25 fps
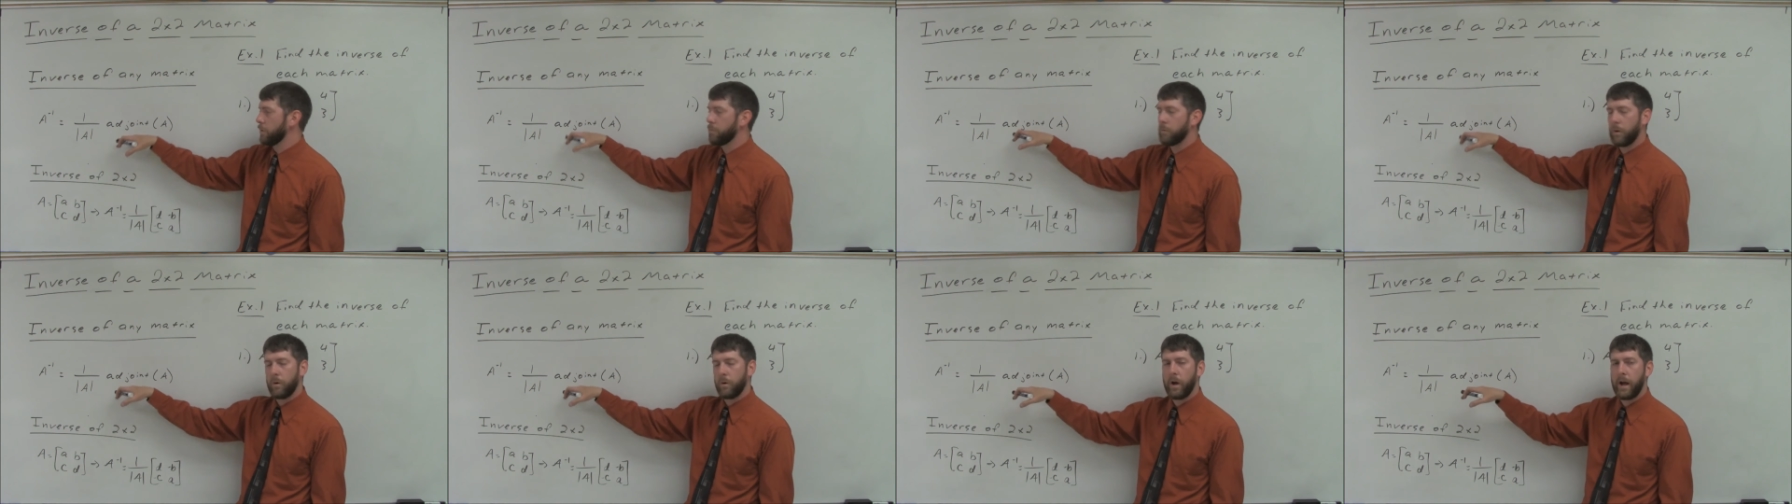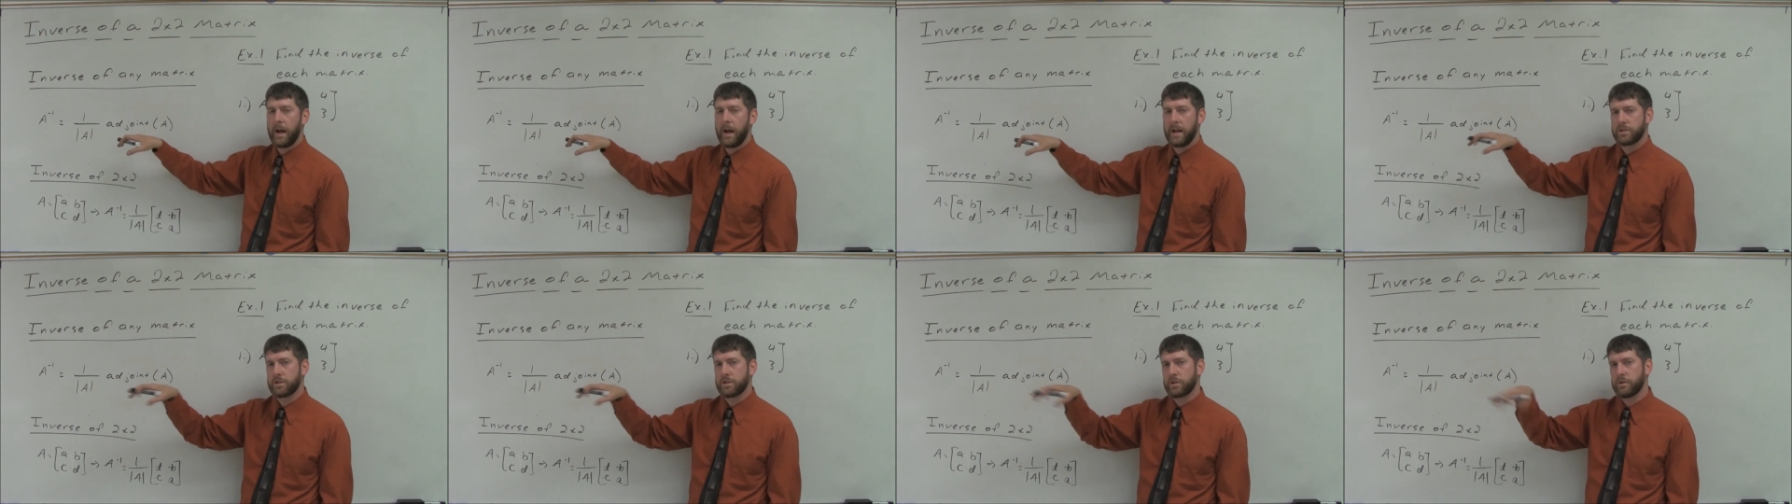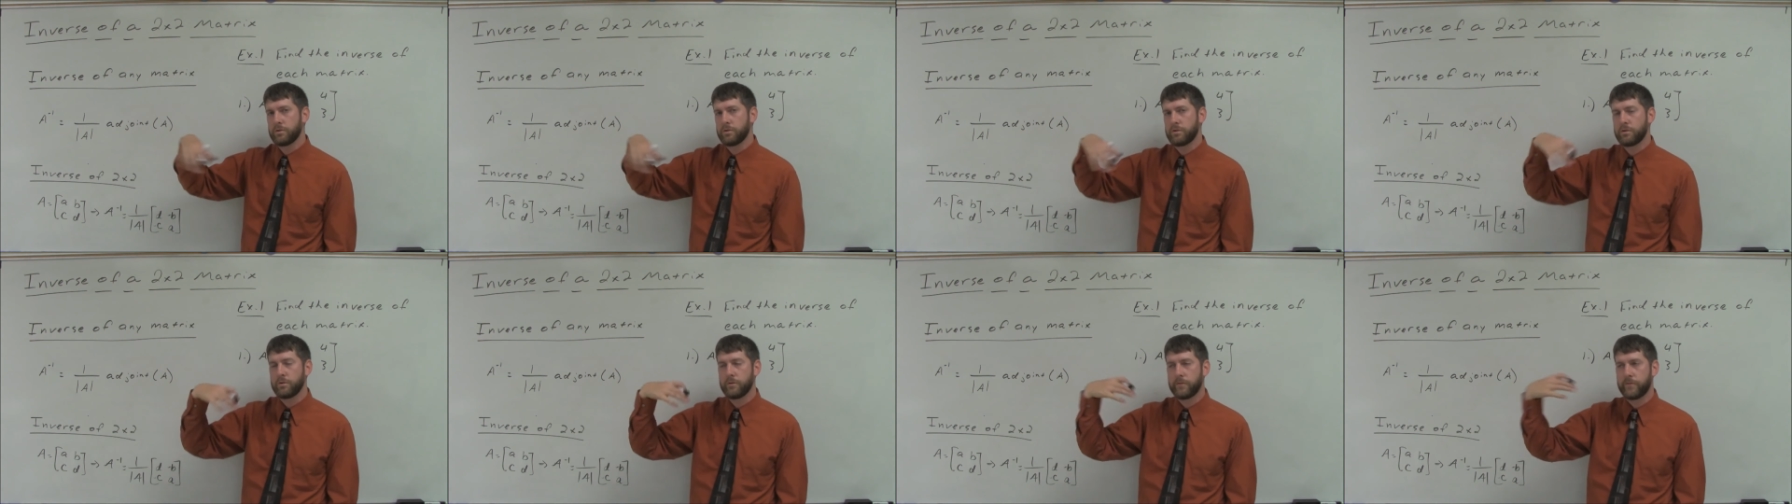We won't ask
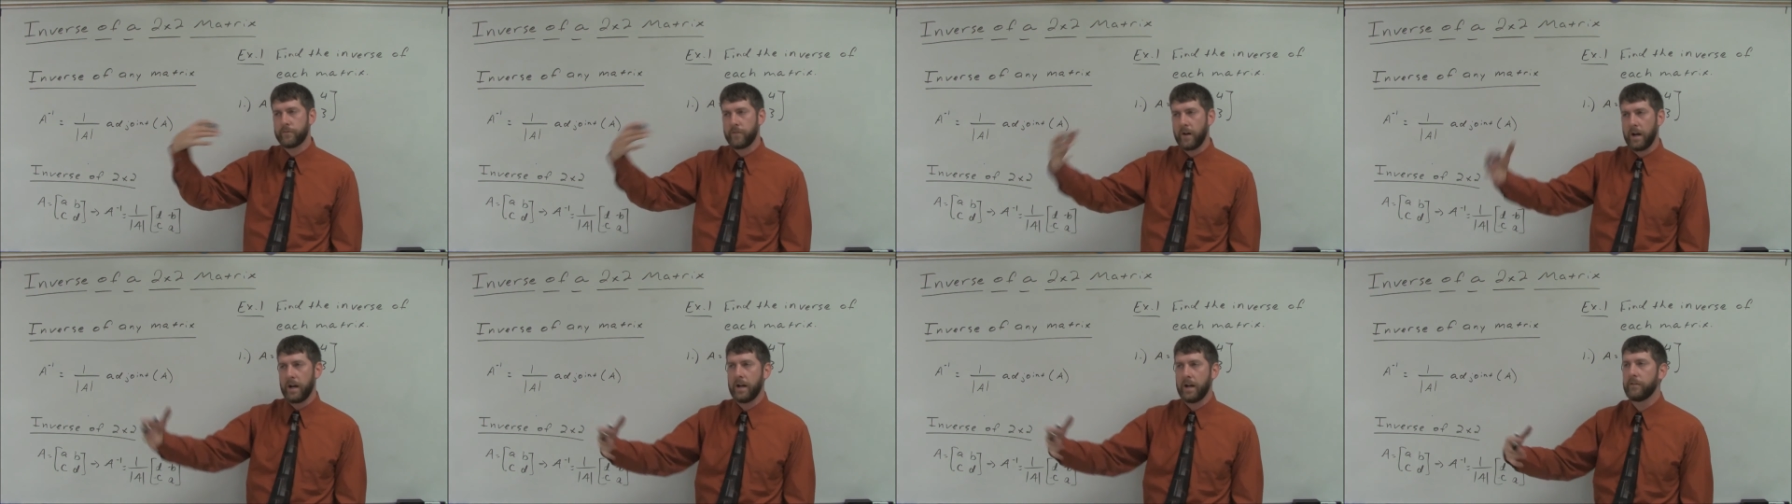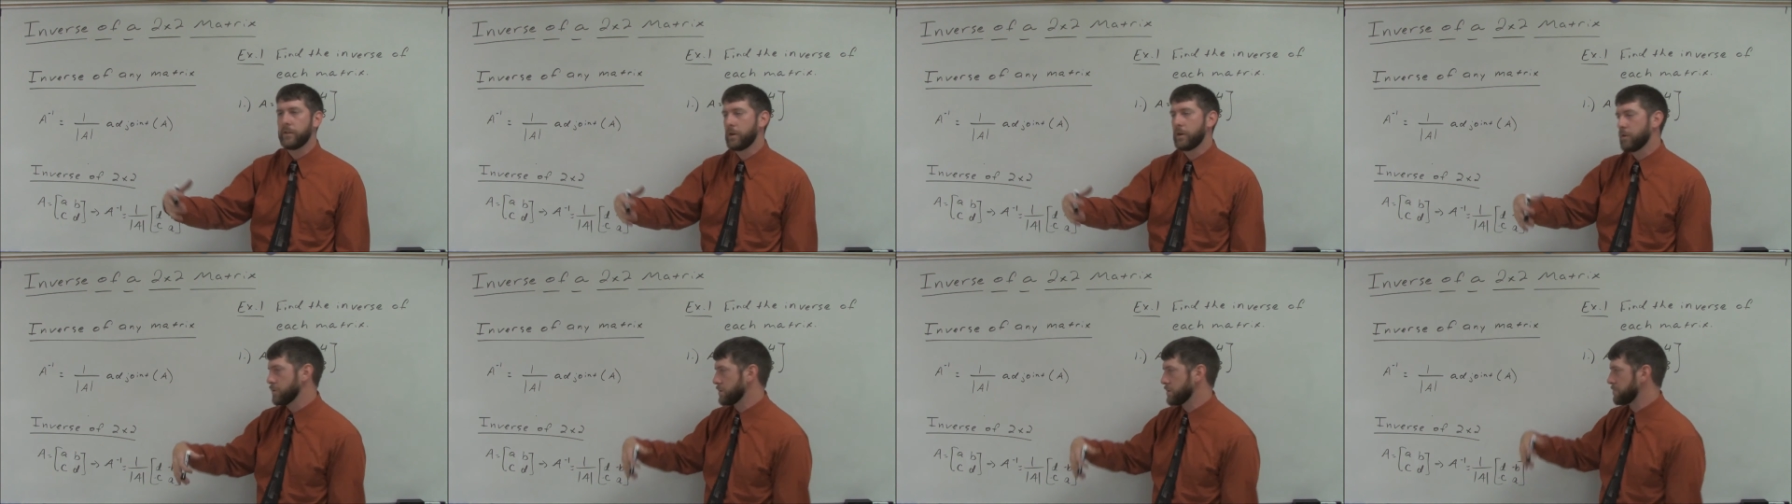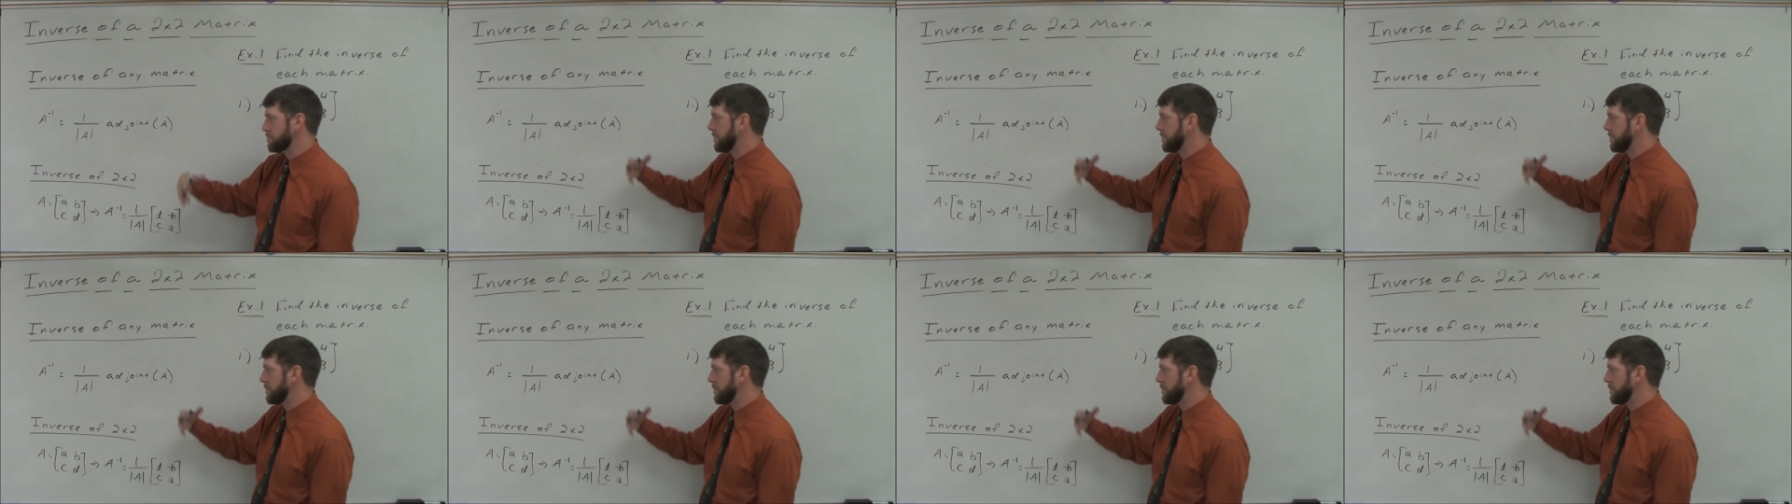you to find those